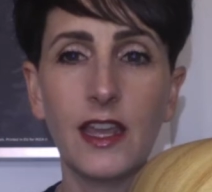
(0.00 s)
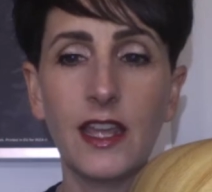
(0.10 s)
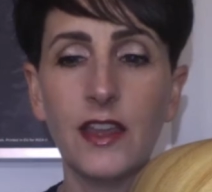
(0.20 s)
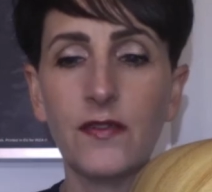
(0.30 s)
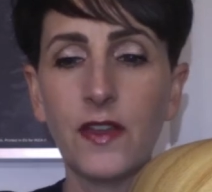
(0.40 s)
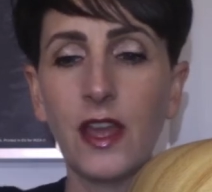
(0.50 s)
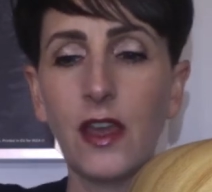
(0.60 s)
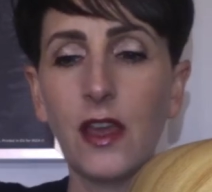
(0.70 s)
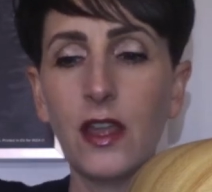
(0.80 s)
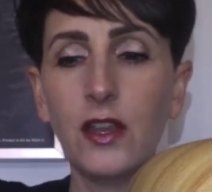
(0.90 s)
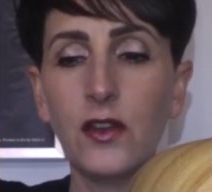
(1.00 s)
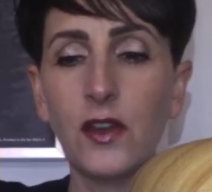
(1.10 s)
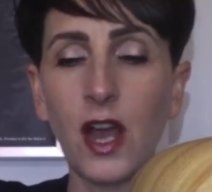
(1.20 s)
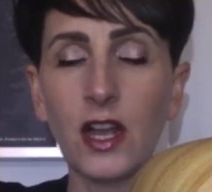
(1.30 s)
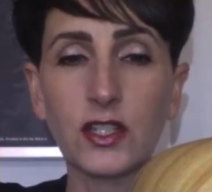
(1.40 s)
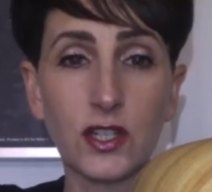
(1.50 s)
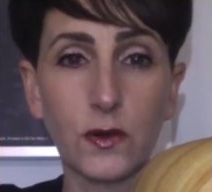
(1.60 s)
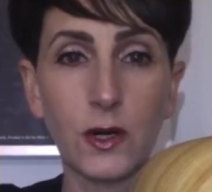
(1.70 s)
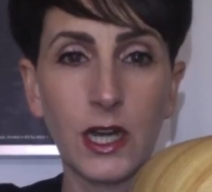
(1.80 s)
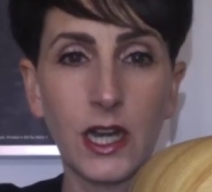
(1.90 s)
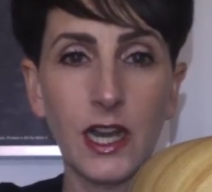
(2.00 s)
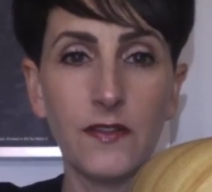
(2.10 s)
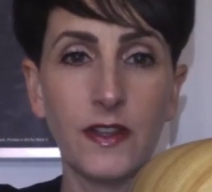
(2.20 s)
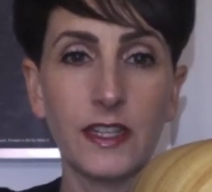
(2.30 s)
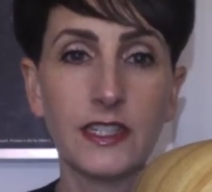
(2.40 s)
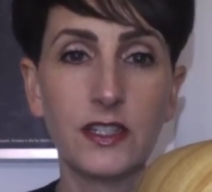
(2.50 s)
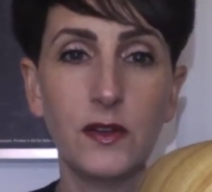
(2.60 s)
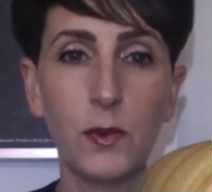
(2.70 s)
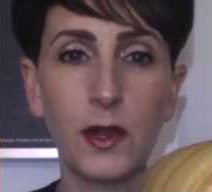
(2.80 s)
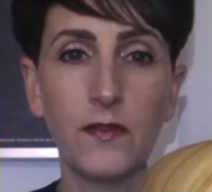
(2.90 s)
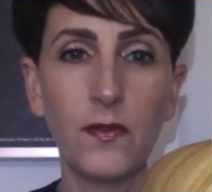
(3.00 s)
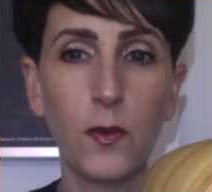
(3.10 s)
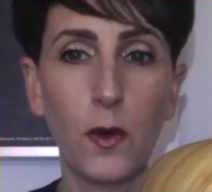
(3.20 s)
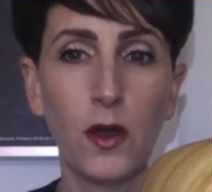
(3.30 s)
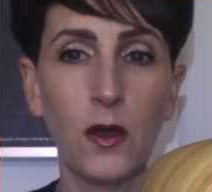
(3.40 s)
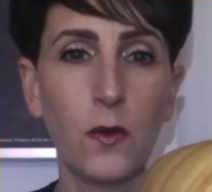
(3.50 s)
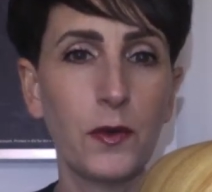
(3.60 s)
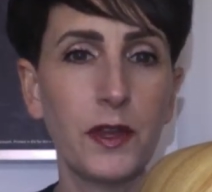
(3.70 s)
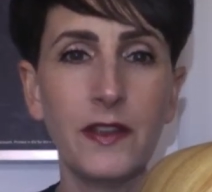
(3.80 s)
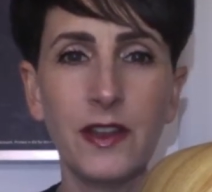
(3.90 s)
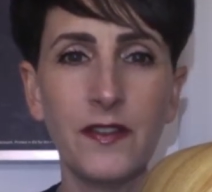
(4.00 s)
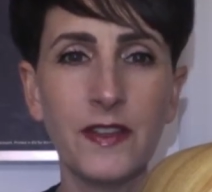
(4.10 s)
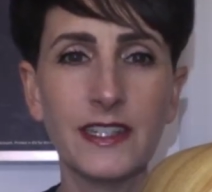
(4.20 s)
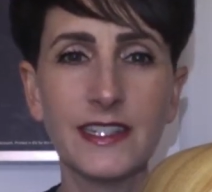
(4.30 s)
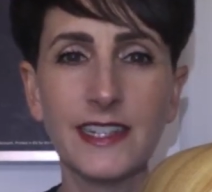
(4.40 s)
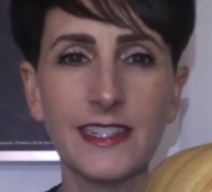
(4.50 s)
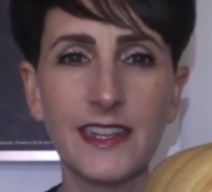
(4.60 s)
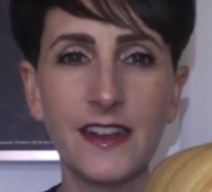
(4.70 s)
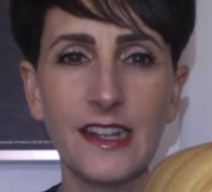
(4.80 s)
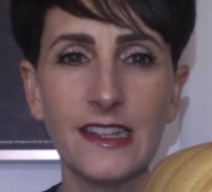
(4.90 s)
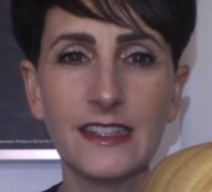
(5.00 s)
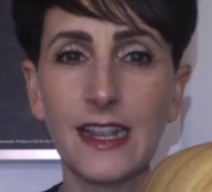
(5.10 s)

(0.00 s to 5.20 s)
If you're not sure if it's 2.4 or even if it says it is,